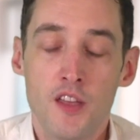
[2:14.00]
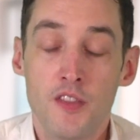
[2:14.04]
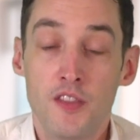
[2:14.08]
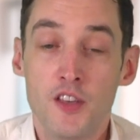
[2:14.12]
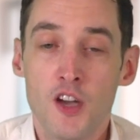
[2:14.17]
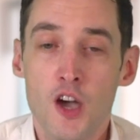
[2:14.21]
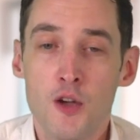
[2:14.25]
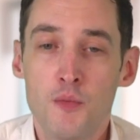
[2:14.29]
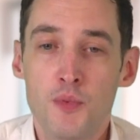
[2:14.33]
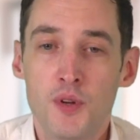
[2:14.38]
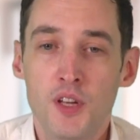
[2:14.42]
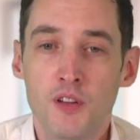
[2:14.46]
The
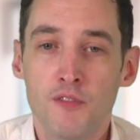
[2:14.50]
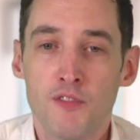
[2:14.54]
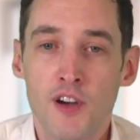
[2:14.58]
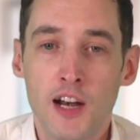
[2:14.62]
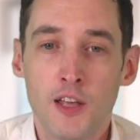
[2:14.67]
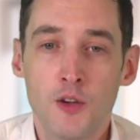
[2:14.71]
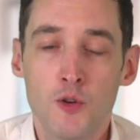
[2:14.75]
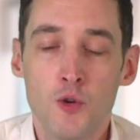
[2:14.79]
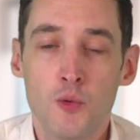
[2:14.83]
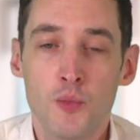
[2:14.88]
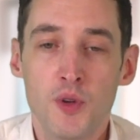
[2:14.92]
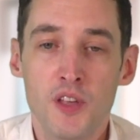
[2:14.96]
opening
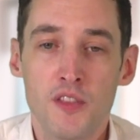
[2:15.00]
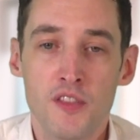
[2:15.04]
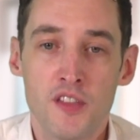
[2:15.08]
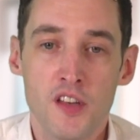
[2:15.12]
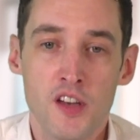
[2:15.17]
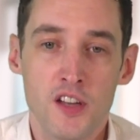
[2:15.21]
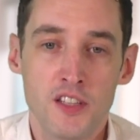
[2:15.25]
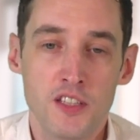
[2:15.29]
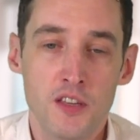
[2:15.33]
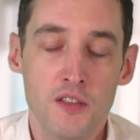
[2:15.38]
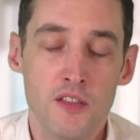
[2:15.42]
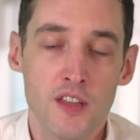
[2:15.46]
value will be
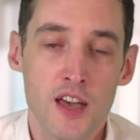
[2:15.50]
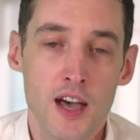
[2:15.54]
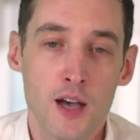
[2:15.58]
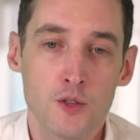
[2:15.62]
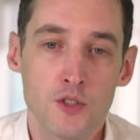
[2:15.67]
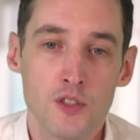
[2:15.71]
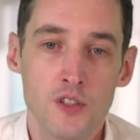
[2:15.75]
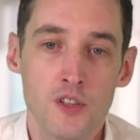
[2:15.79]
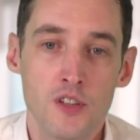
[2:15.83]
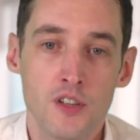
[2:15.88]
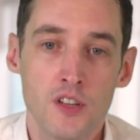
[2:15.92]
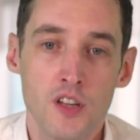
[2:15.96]

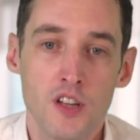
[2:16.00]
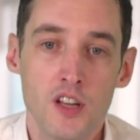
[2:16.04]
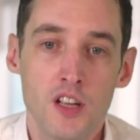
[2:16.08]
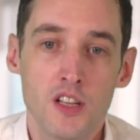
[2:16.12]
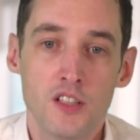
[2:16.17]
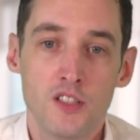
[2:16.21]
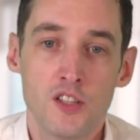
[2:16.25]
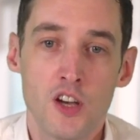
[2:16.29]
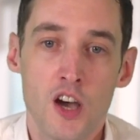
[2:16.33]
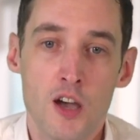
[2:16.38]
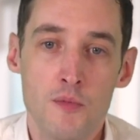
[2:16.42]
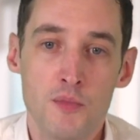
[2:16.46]
30,000
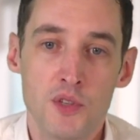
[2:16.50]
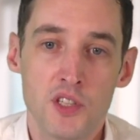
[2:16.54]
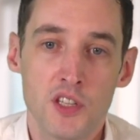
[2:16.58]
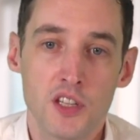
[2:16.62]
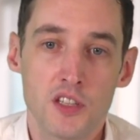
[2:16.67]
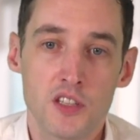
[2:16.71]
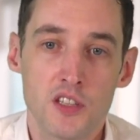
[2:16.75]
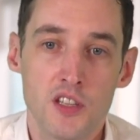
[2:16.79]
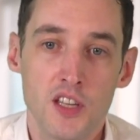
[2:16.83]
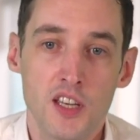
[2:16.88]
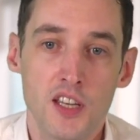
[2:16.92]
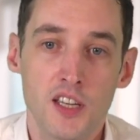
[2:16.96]
times
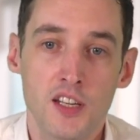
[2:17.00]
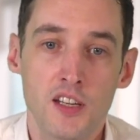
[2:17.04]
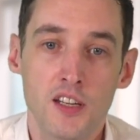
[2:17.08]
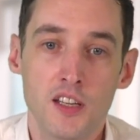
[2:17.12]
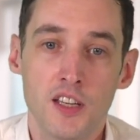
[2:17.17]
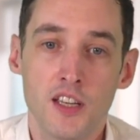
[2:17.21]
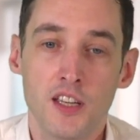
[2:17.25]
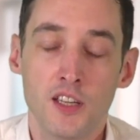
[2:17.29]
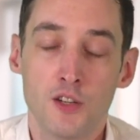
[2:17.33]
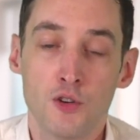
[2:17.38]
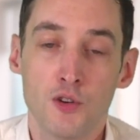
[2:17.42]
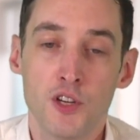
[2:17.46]
16
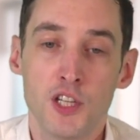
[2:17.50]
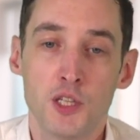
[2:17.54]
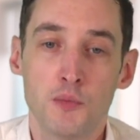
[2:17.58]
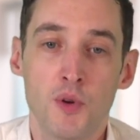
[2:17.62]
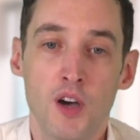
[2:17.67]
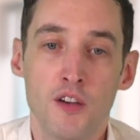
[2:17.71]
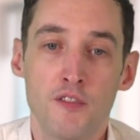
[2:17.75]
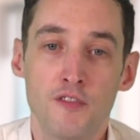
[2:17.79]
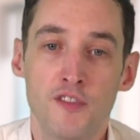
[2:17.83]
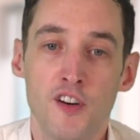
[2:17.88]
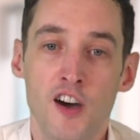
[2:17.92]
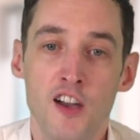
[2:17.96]
increased
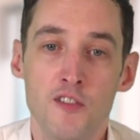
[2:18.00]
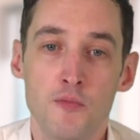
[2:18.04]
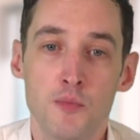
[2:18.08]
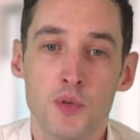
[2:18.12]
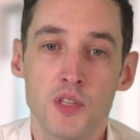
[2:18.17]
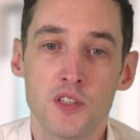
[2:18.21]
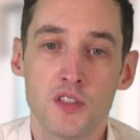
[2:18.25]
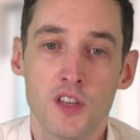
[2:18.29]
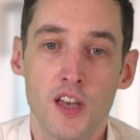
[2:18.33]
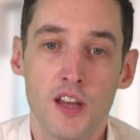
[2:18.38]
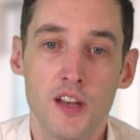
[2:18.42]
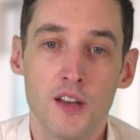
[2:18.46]
by
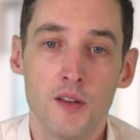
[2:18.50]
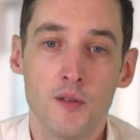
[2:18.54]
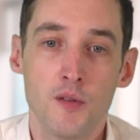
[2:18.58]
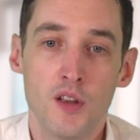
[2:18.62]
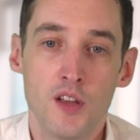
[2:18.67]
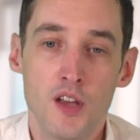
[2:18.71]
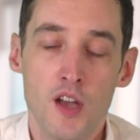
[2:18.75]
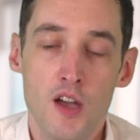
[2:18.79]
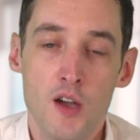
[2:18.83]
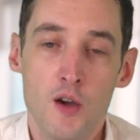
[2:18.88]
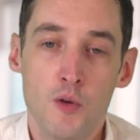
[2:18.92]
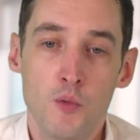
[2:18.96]
5%,
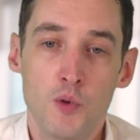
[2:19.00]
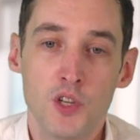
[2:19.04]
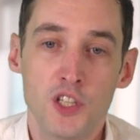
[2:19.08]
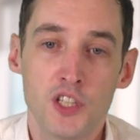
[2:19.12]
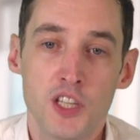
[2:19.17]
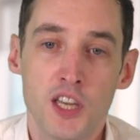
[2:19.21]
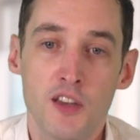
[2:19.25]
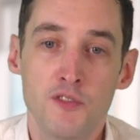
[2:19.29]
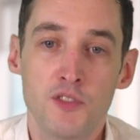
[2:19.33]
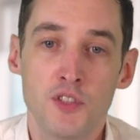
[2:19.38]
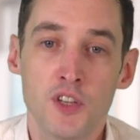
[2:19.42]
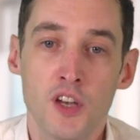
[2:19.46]
which
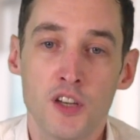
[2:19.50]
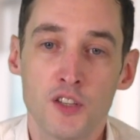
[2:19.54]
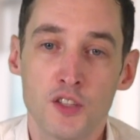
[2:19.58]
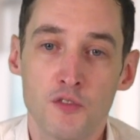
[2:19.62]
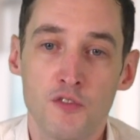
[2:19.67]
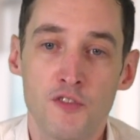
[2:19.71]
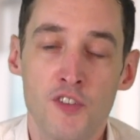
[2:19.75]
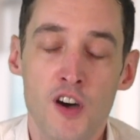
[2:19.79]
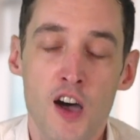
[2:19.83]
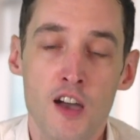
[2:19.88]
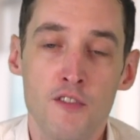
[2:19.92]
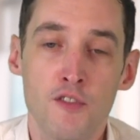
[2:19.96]
gives us
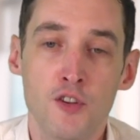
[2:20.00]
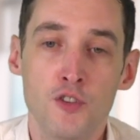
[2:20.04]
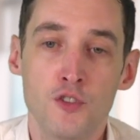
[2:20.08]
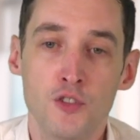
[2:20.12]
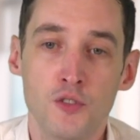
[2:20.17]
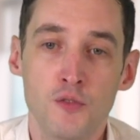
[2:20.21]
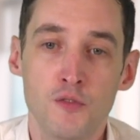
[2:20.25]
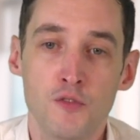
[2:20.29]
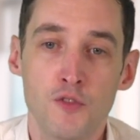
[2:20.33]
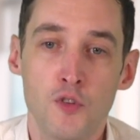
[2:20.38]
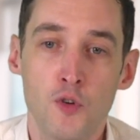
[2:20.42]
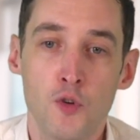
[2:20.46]

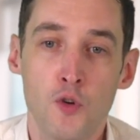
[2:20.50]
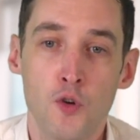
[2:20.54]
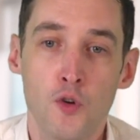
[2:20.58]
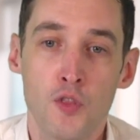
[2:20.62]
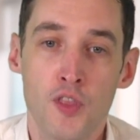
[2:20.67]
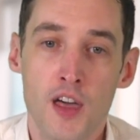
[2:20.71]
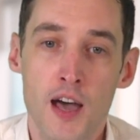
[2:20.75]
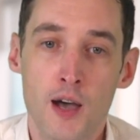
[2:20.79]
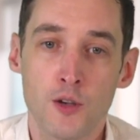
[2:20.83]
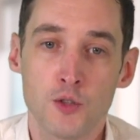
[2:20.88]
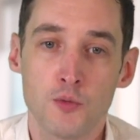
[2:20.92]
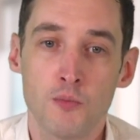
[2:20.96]

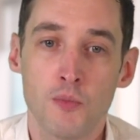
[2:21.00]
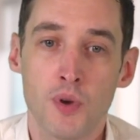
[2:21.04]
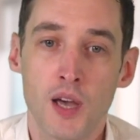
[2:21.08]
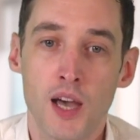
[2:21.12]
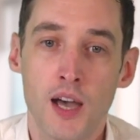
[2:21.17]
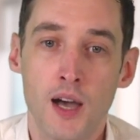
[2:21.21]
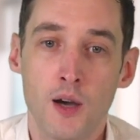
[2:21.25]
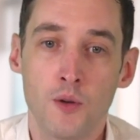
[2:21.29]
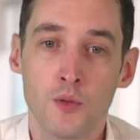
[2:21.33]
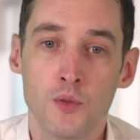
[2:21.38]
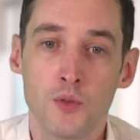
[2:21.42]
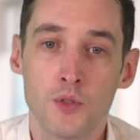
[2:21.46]

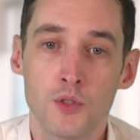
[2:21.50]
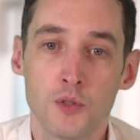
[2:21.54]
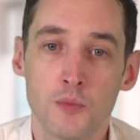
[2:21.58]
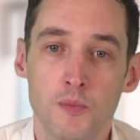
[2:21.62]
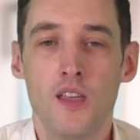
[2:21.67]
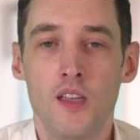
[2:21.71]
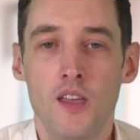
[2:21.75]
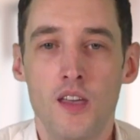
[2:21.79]
£504,000.